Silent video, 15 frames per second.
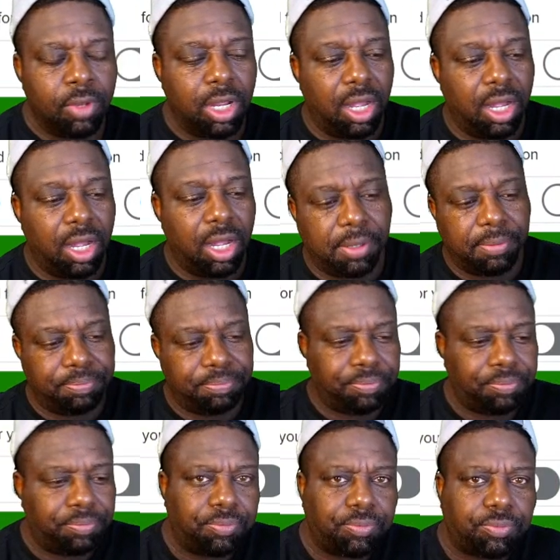um,
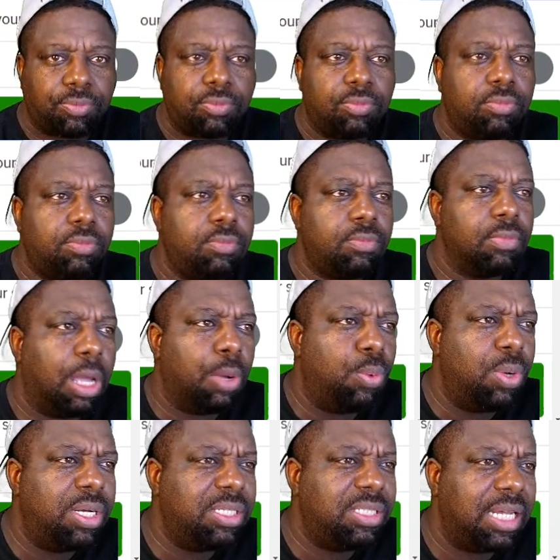I
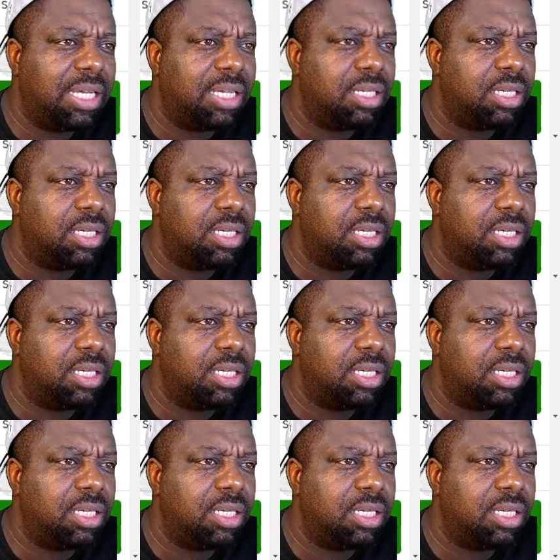want to take a